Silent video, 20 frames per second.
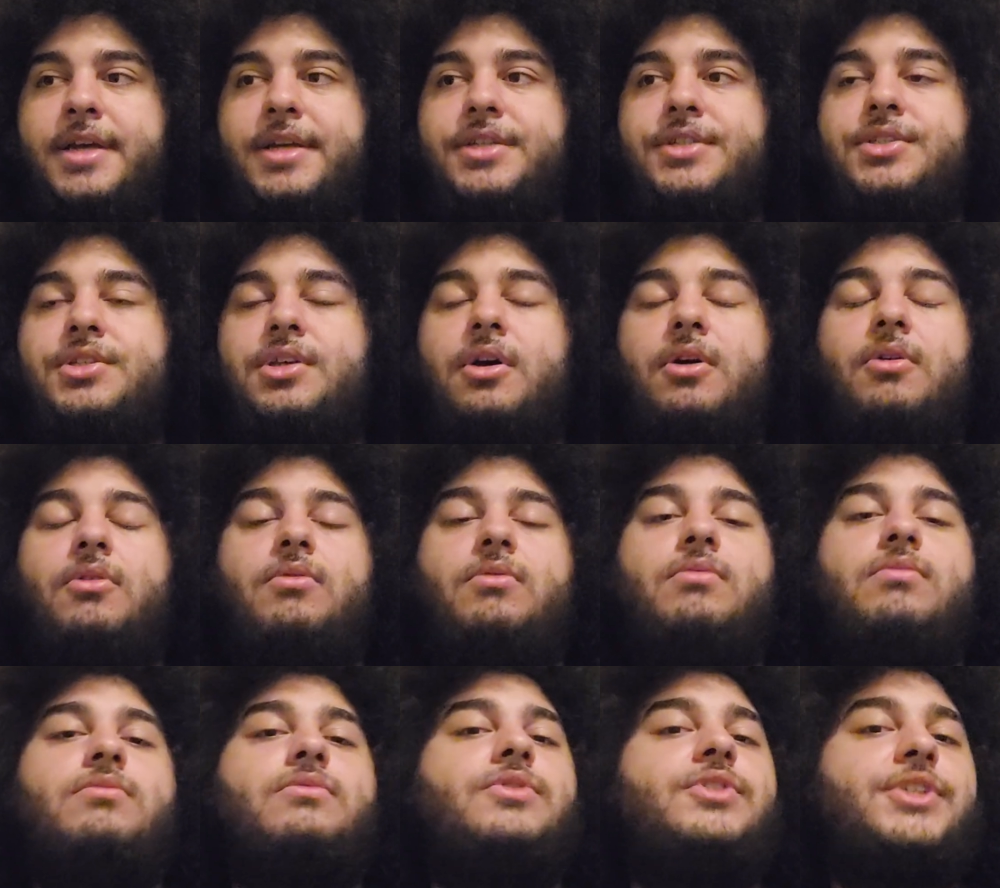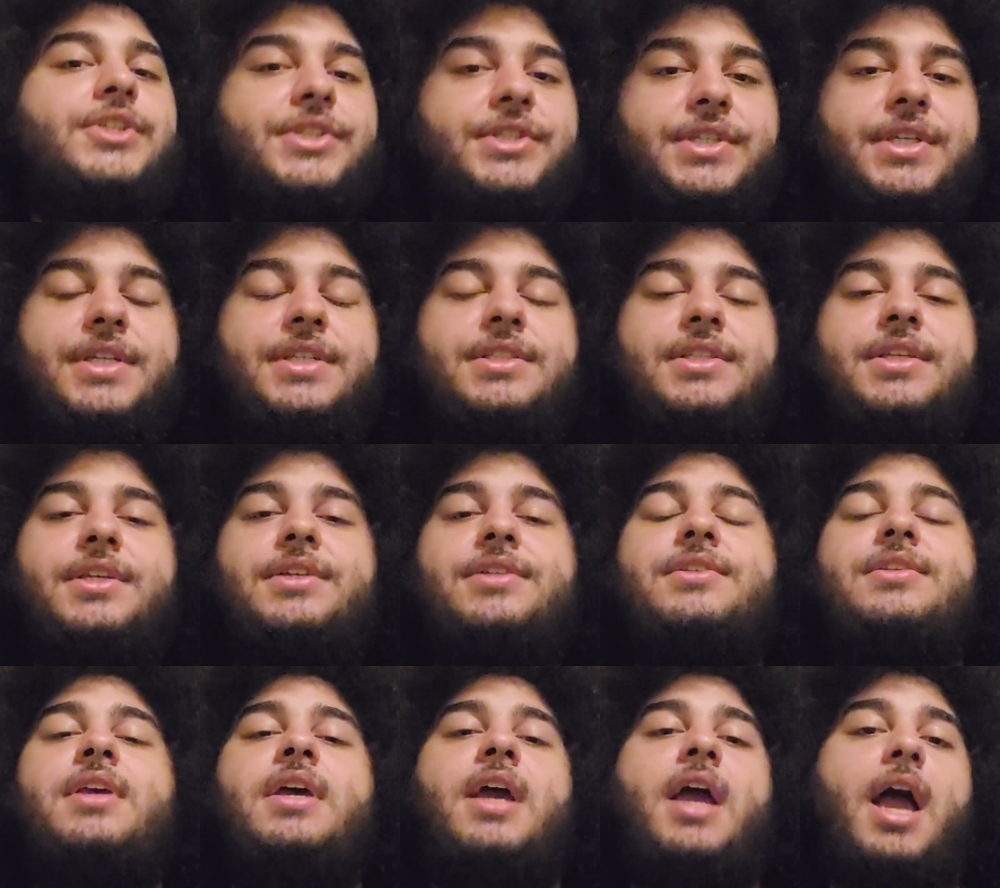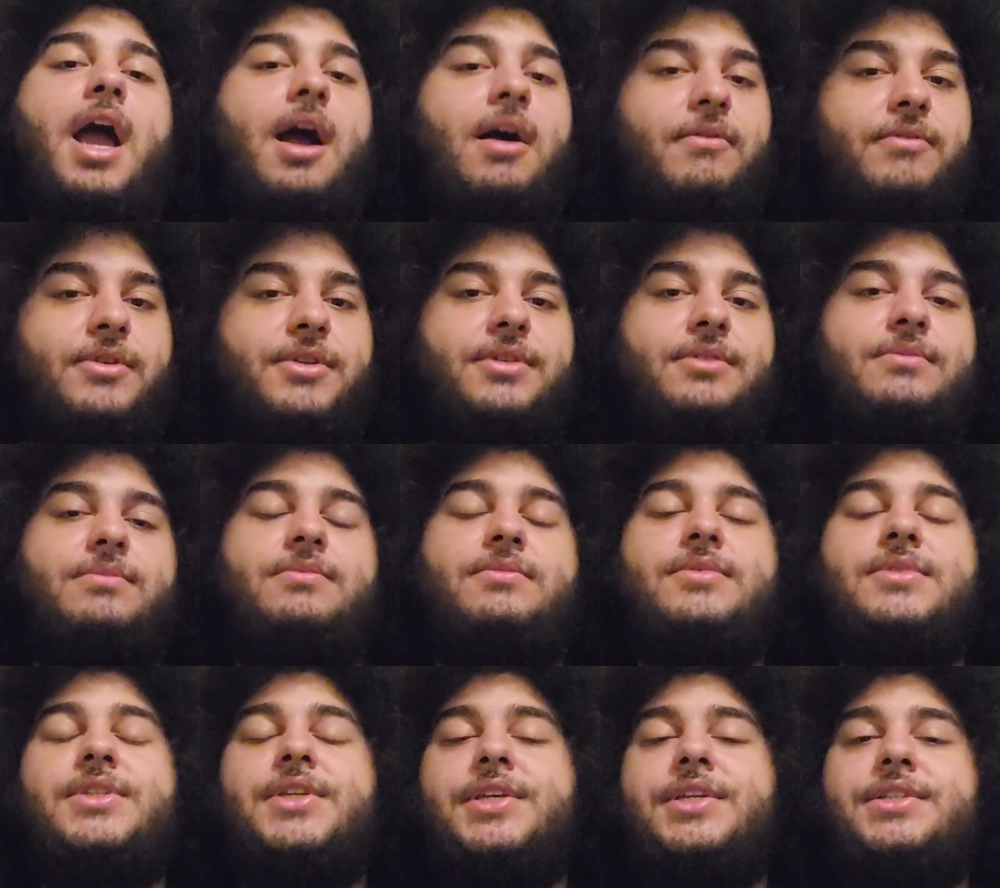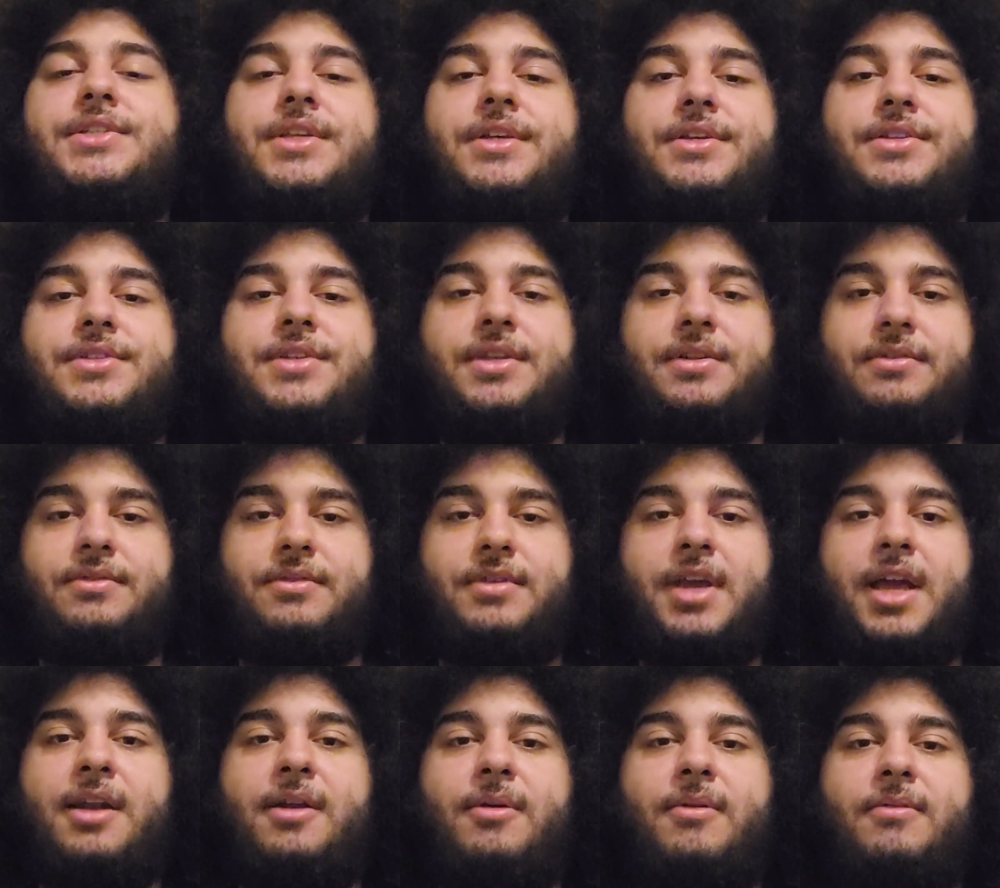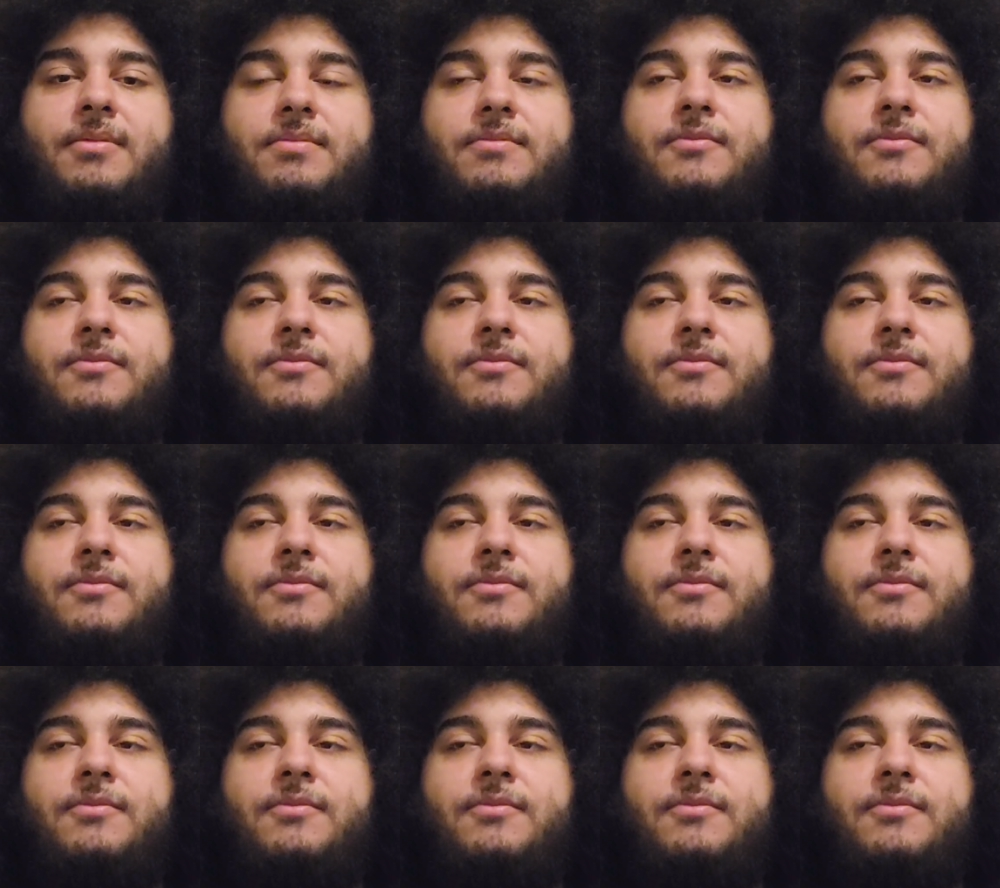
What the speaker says: So she sees this, Alva sees this, and kind of